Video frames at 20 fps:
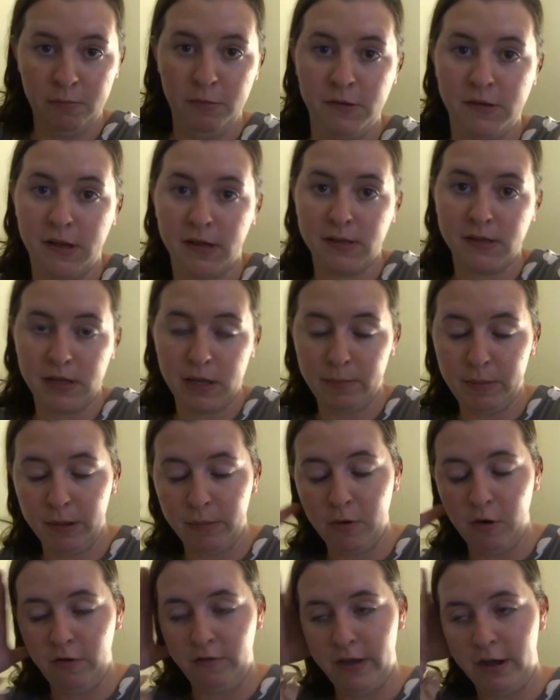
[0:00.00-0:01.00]
Music's a big
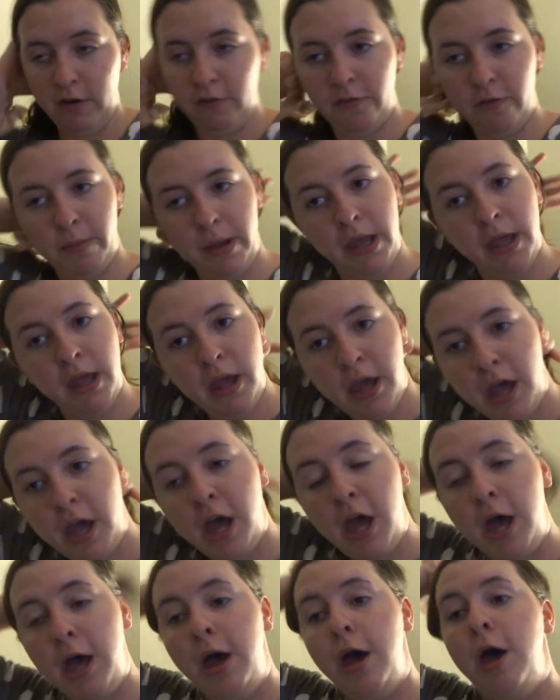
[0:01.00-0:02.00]
motivator for me.
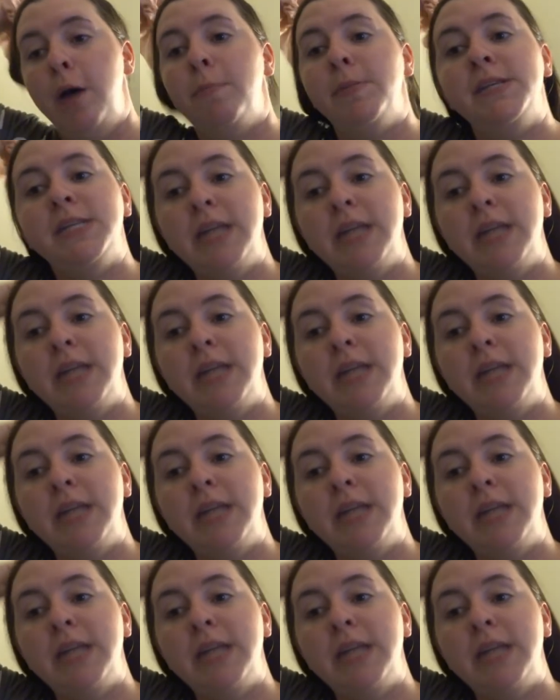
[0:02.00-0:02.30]
But